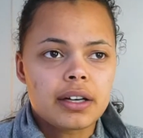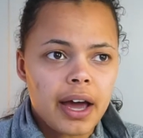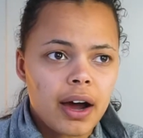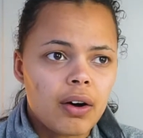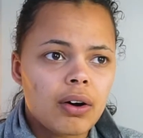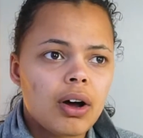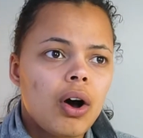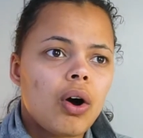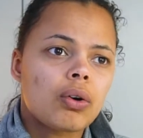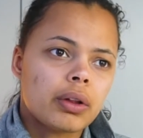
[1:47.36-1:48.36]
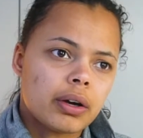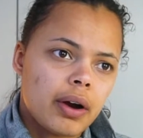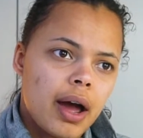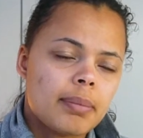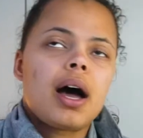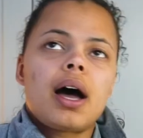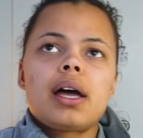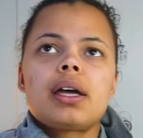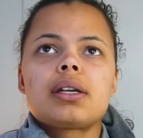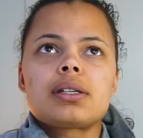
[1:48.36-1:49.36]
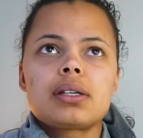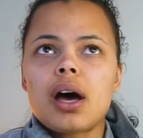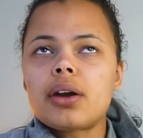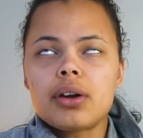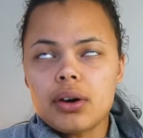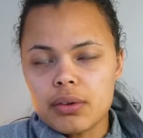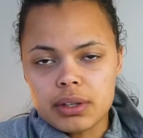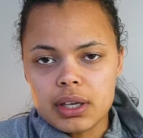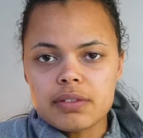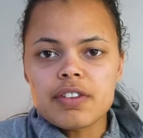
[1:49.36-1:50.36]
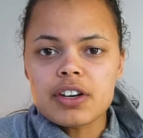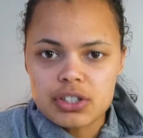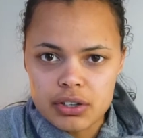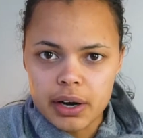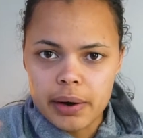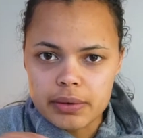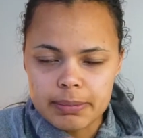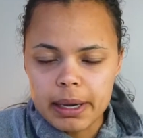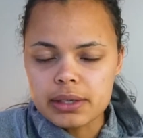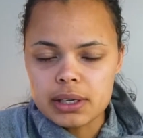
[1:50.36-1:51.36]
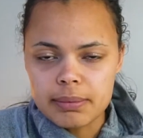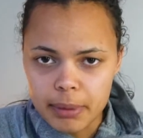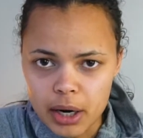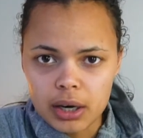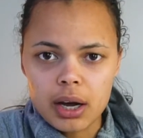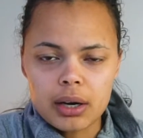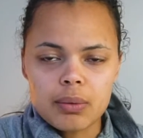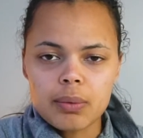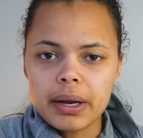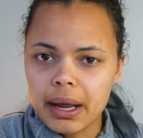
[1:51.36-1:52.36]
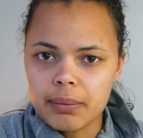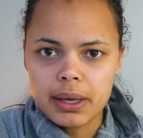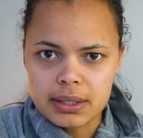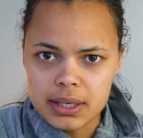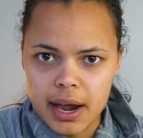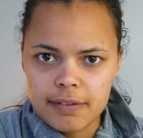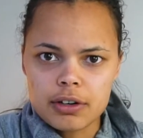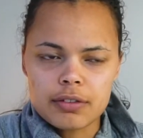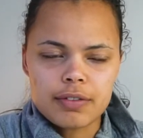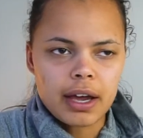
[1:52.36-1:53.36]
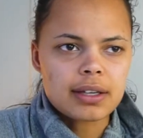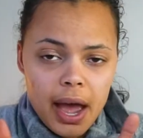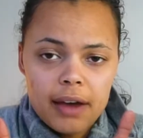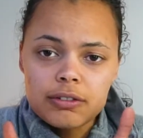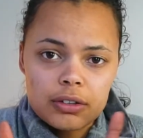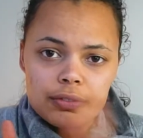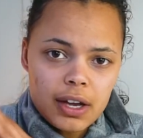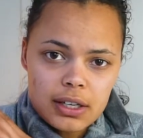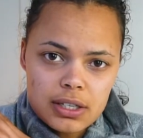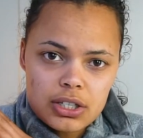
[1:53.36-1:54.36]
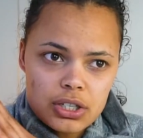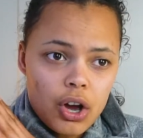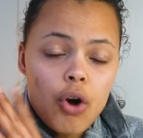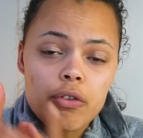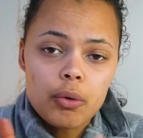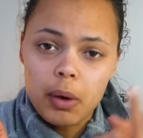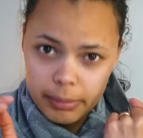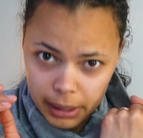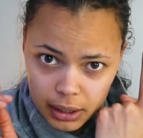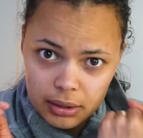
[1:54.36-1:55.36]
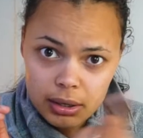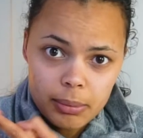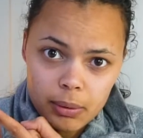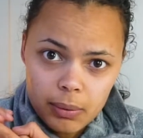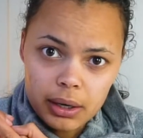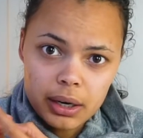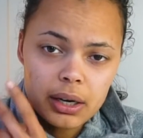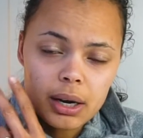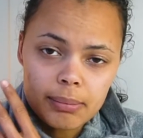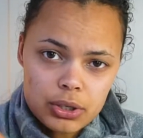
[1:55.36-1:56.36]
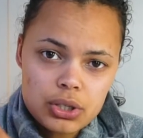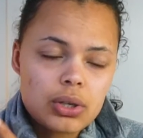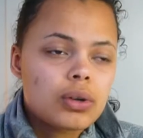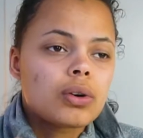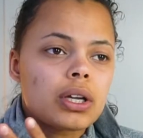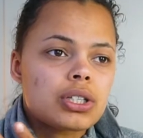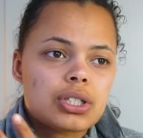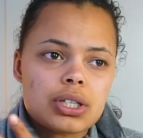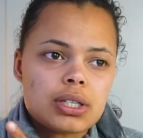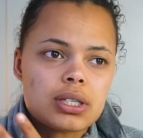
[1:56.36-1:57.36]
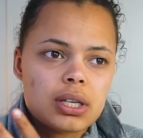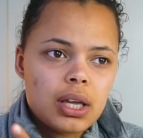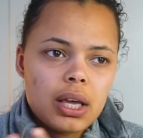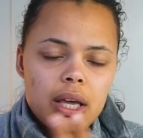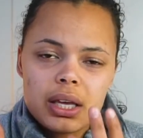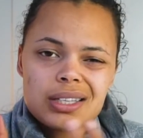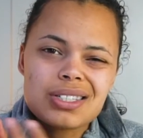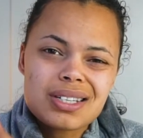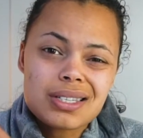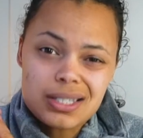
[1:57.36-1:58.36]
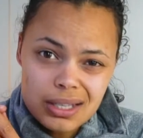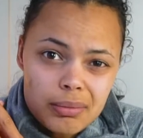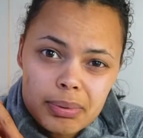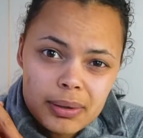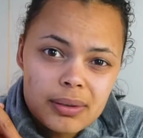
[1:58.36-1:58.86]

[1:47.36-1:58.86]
Now, holy crap, I did not know the adventure that I was about to embark on when I went into After Effects. After Effects is overwhelming, number one, and number two, it's just deep.